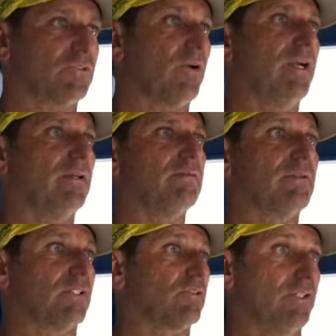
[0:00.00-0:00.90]
That's right.
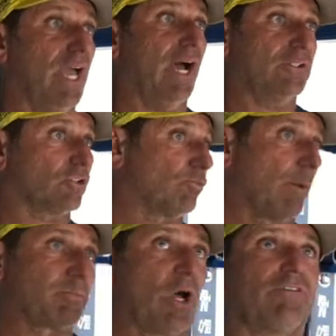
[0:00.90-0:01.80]
Yeah, it just
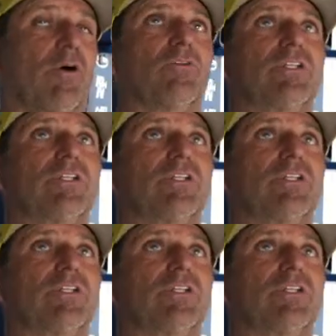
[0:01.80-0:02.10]
rips off all